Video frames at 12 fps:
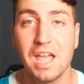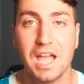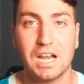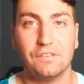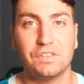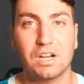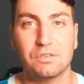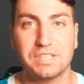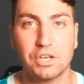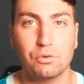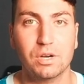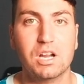and I've done a
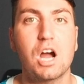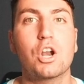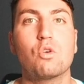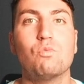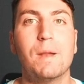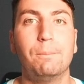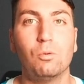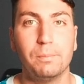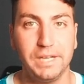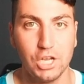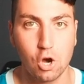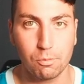Daniel Ricciardo Red Bull
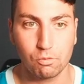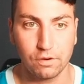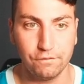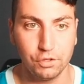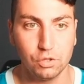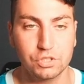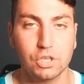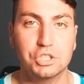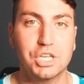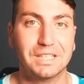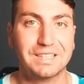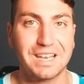mini helmet review, so
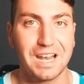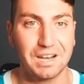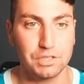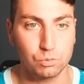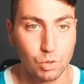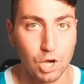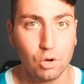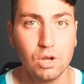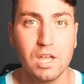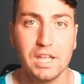check that out as well.